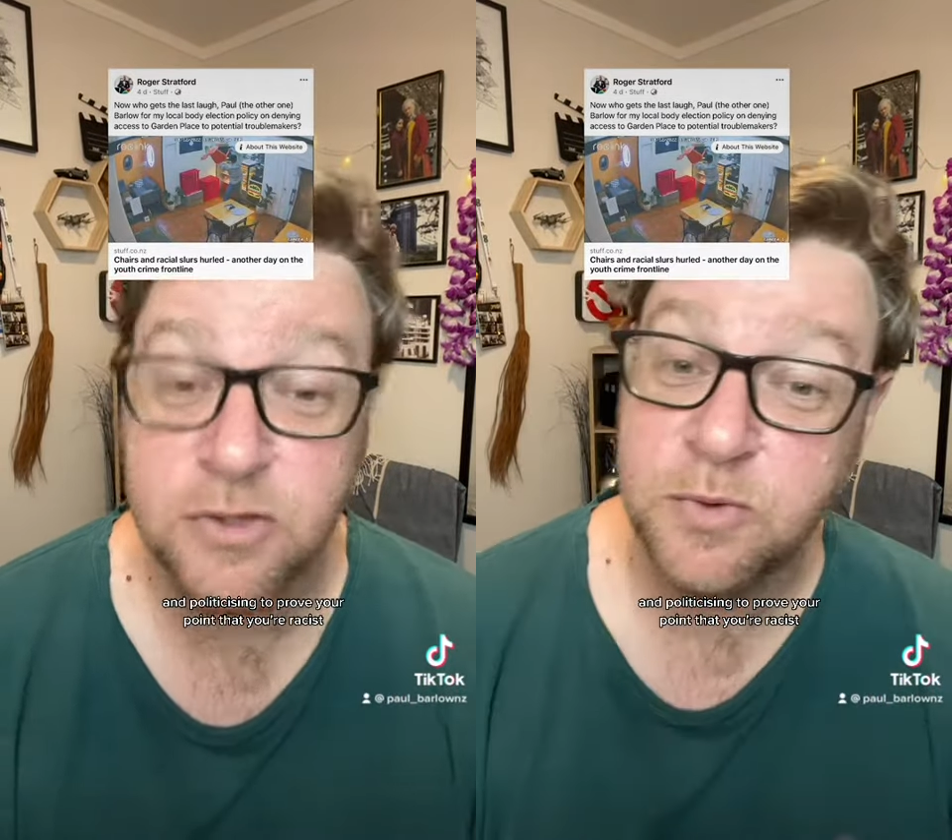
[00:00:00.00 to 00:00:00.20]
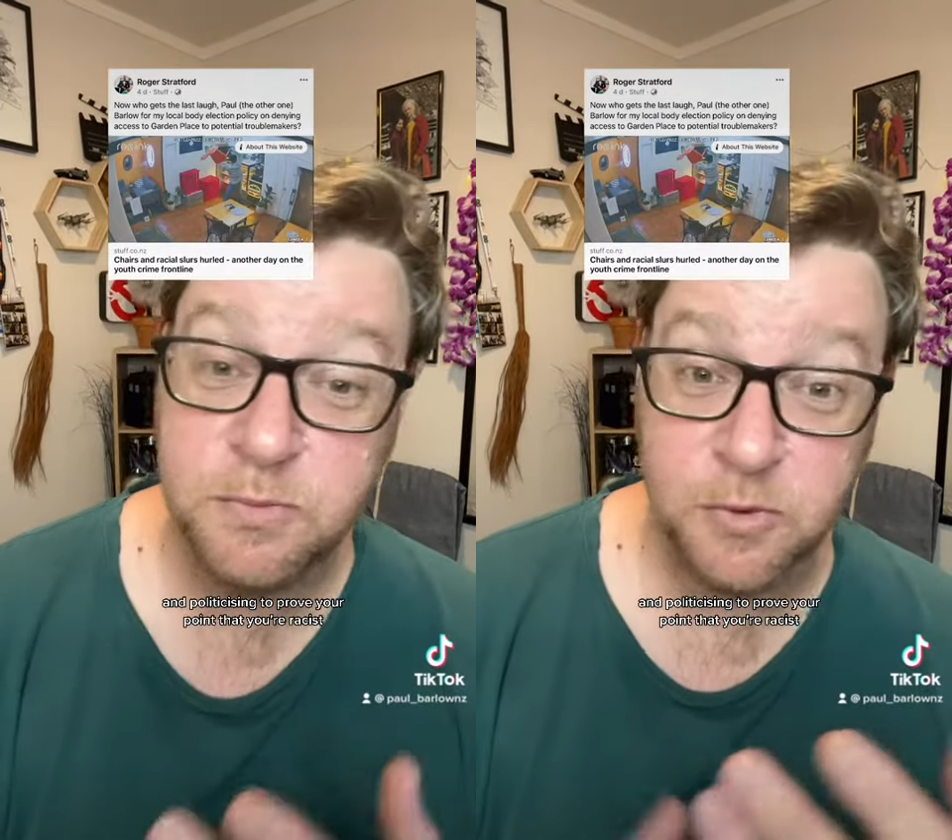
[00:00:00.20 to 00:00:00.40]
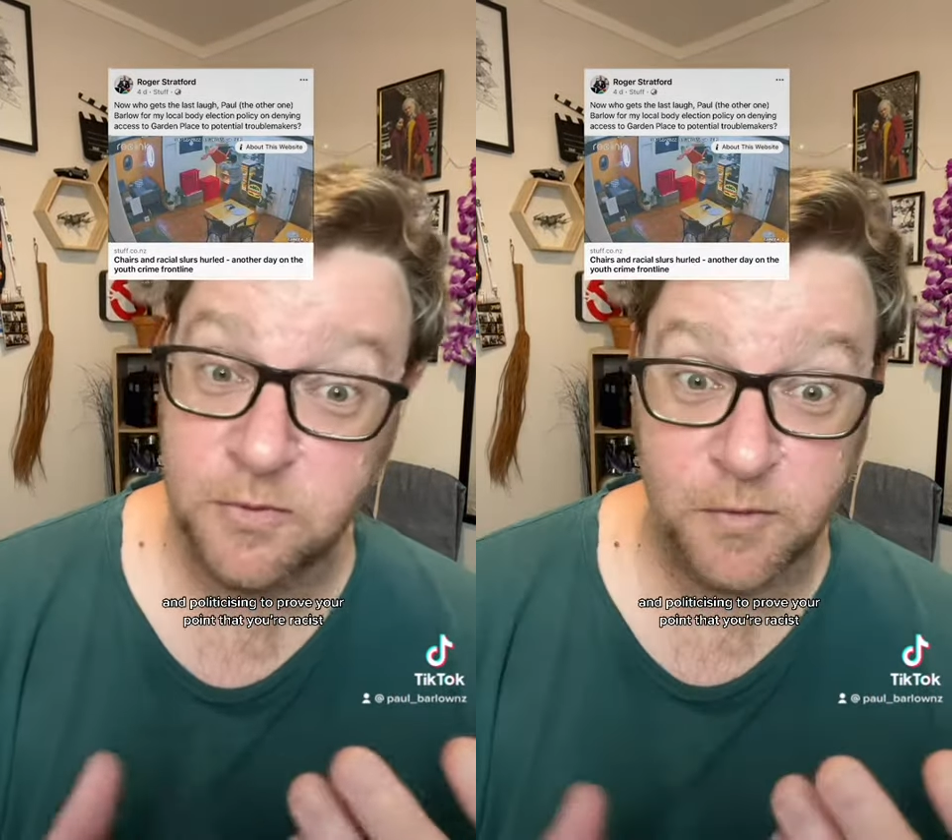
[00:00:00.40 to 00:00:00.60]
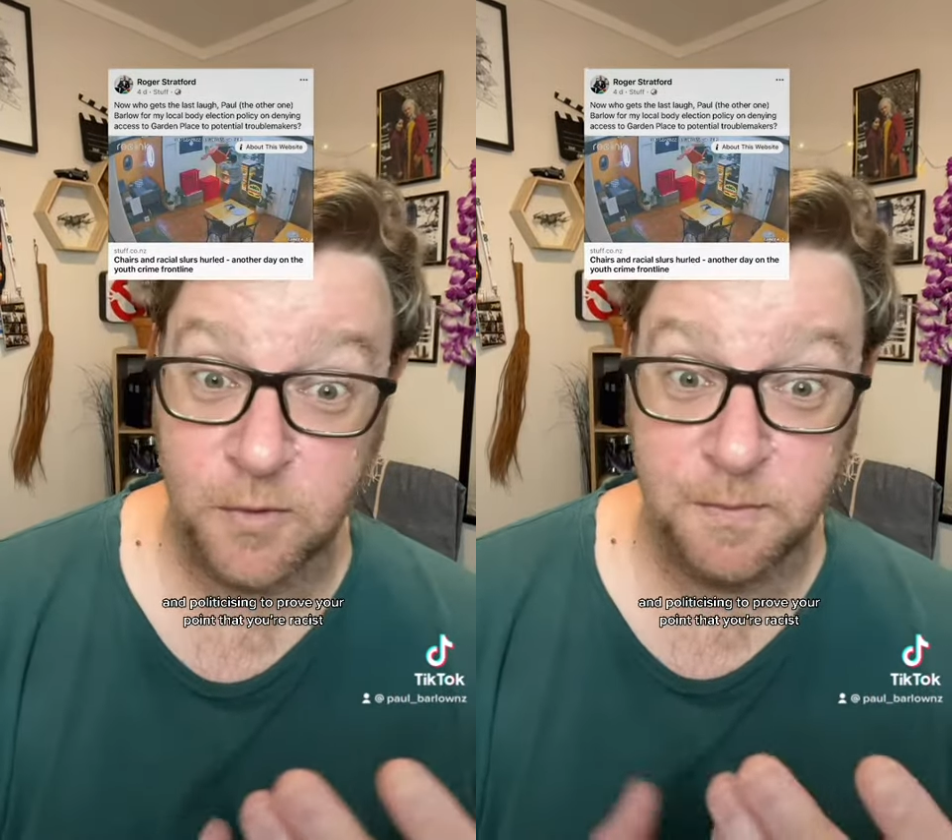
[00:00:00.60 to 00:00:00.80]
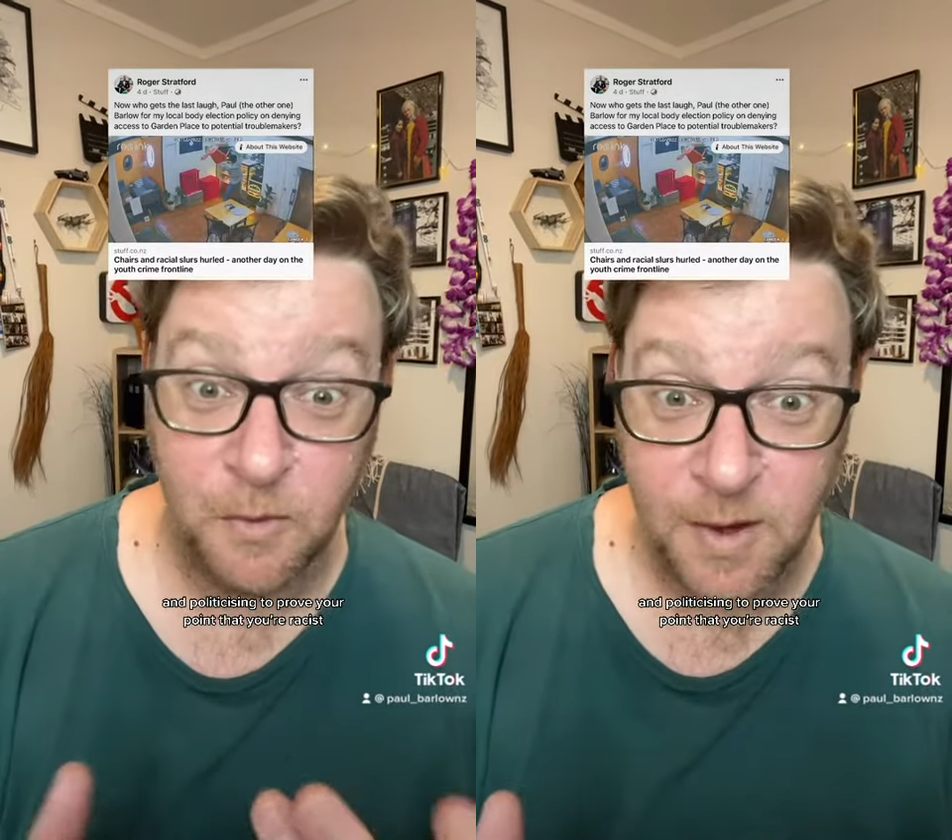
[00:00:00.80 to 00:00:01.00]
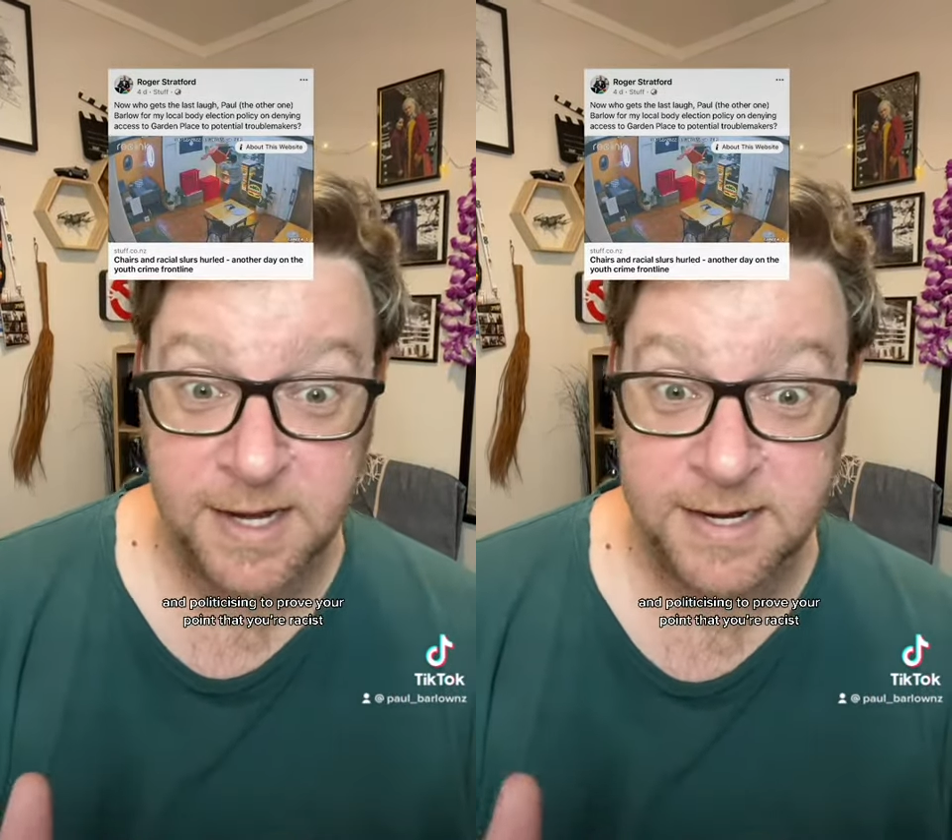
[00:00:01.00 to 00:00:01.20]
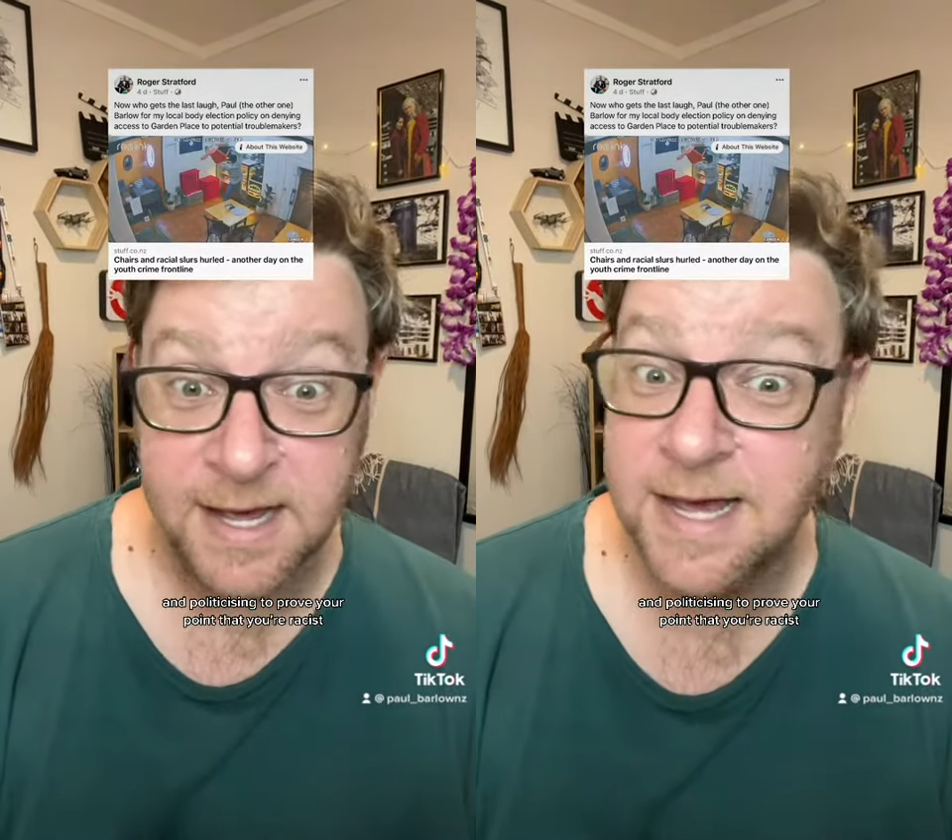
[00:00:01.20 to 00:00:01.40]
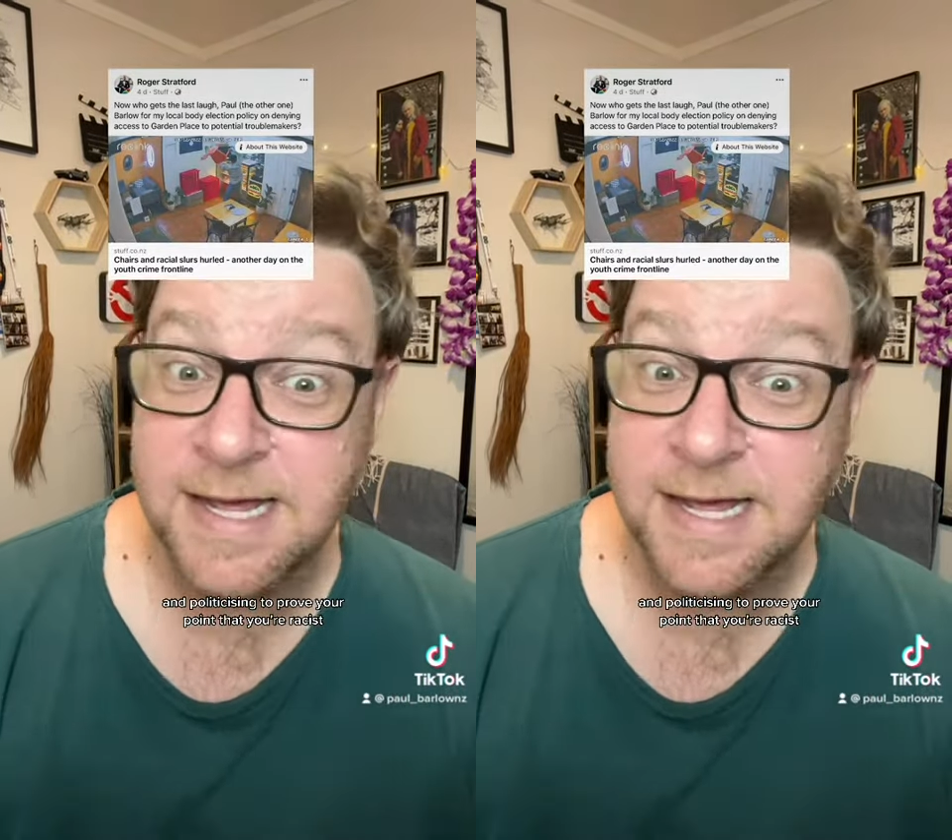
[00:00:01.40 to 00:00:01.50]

to prove your point